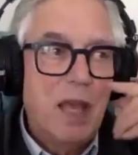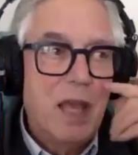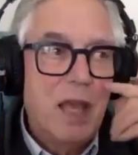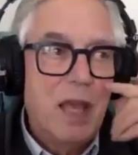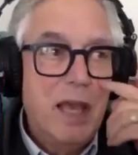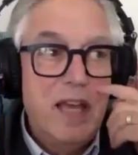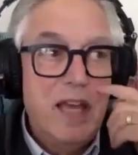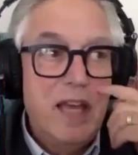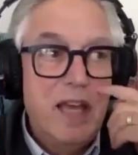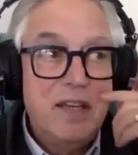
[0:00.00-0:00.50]

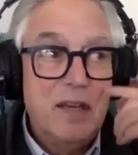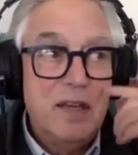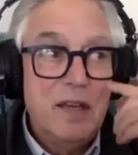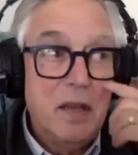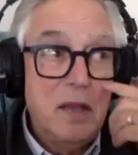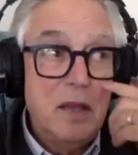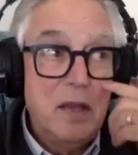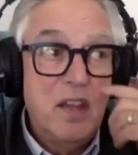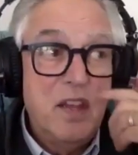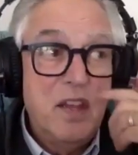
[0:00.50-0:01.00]
and
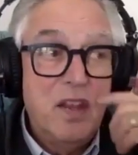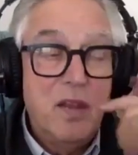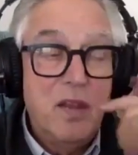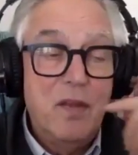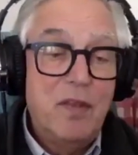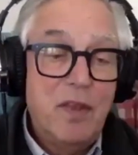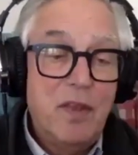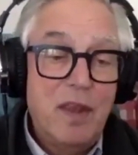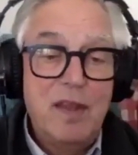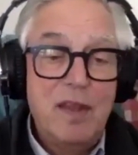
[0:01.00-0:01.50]

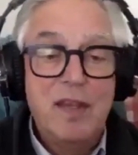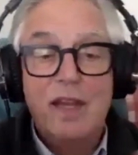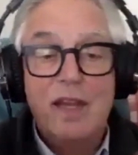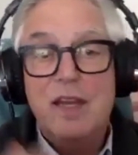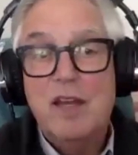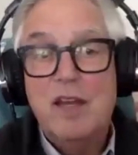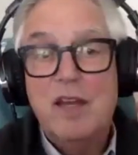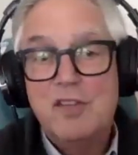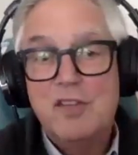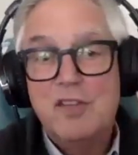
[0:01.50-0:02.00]
then
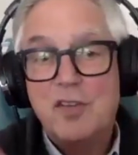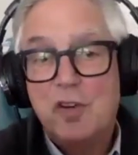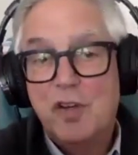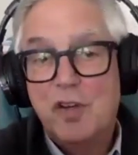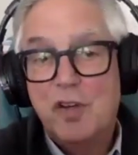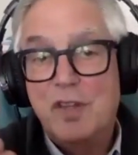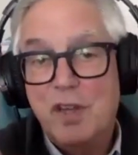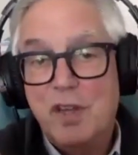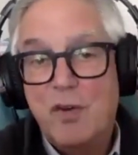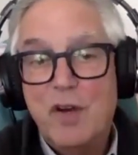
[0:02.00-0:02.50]
they
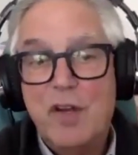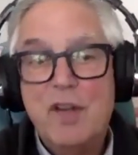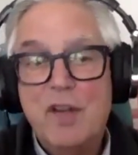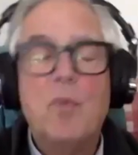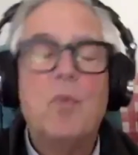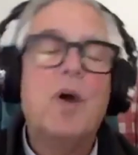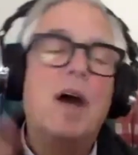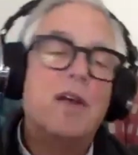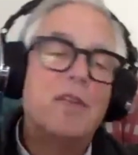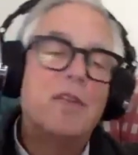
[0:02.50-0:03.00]
asserted there
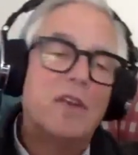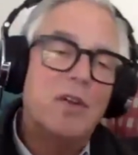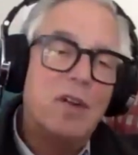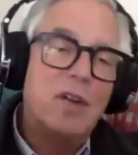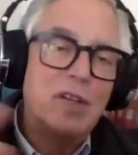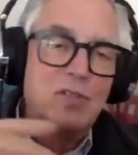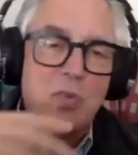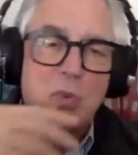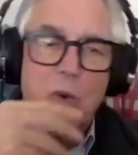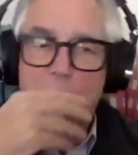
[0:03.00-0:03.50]
is, well
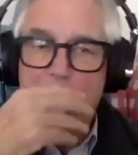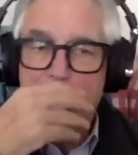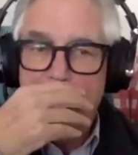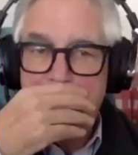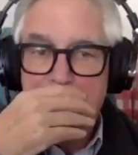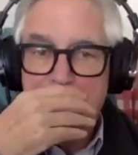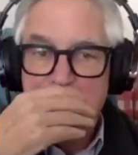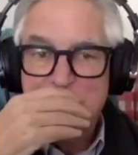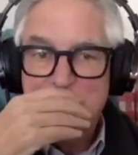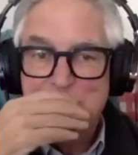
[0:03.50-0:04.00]
there is one,
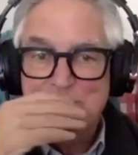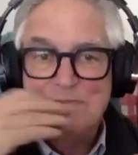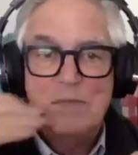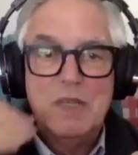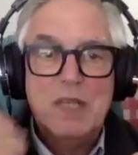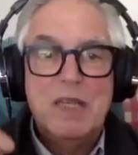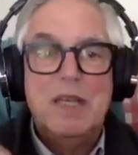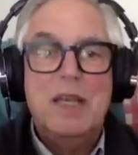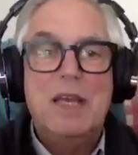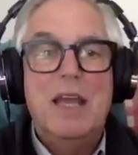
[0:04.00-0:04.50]

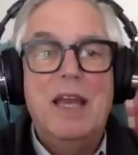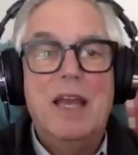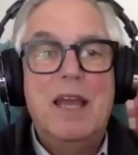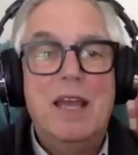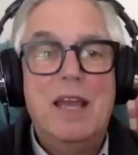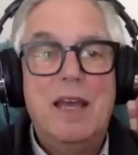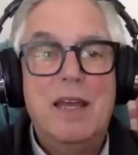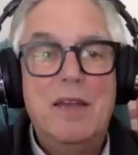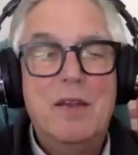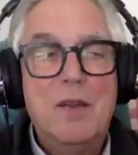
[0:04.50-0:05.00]

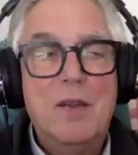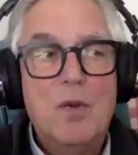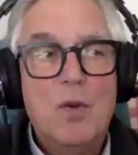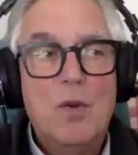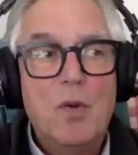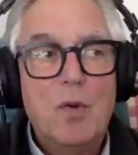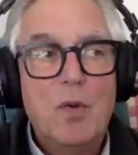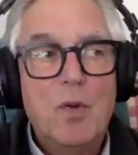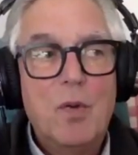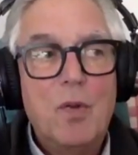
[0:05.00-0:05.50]
and
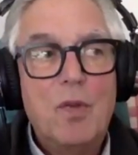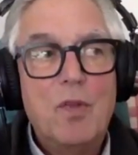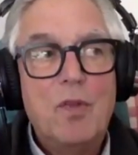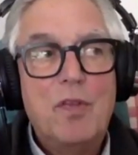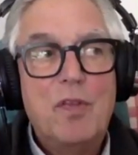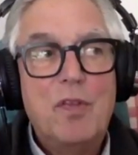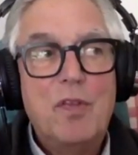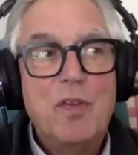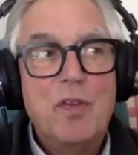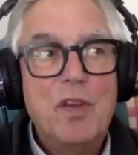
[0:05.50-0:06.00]

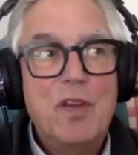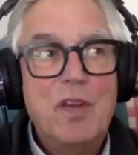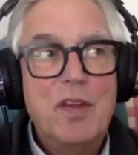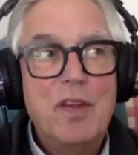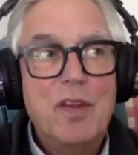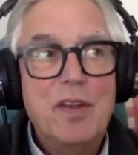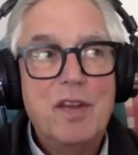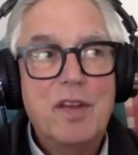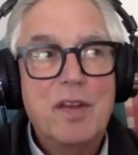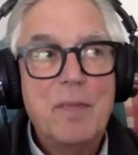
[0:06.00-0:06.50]
the
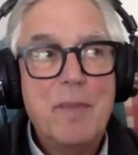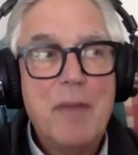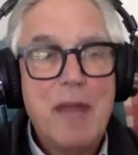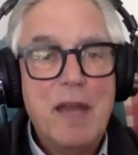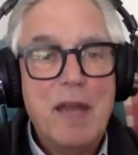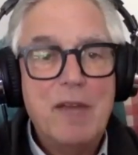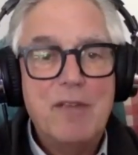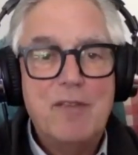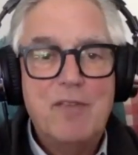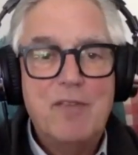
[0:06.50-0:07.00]
the
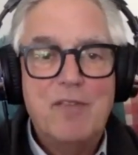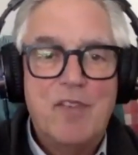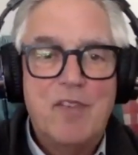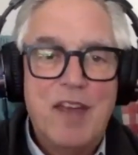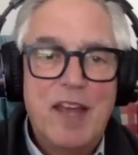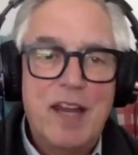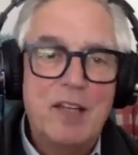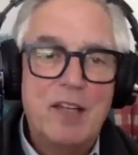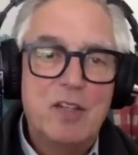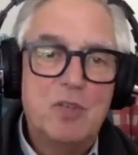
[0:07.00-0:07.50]
competitive
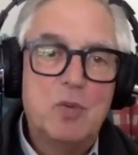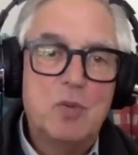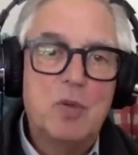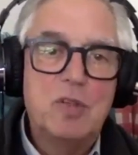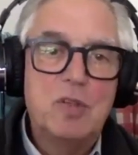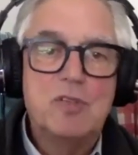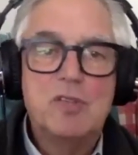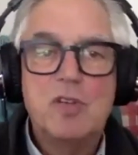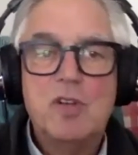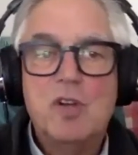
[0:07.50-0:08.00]
advantage
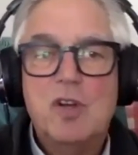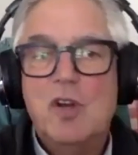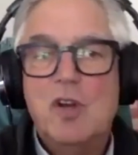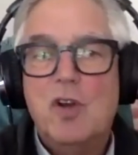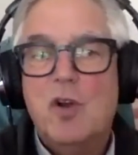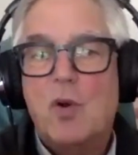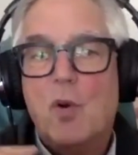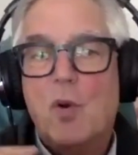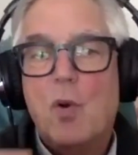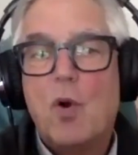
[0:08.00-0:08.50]
was
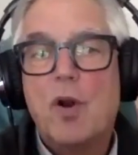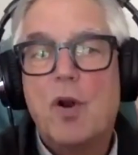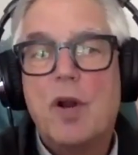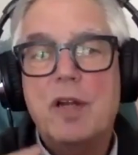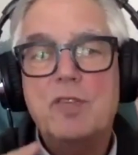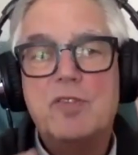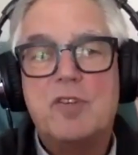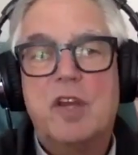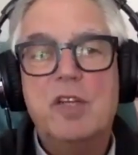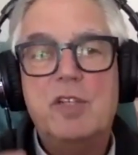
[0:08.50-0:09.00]

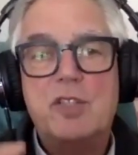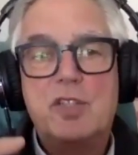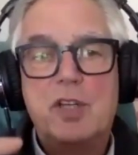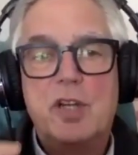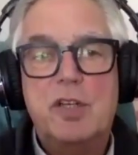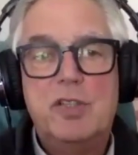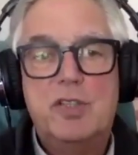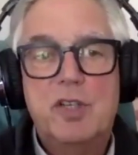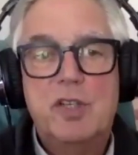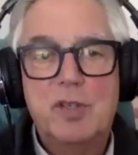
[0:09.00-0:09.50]

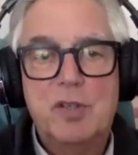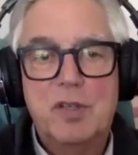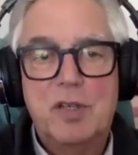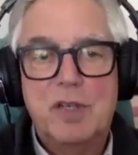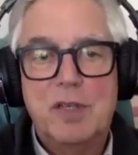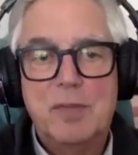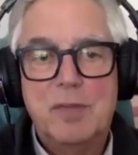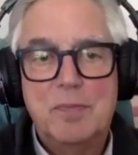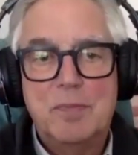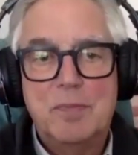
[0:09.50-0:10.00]
organization agility.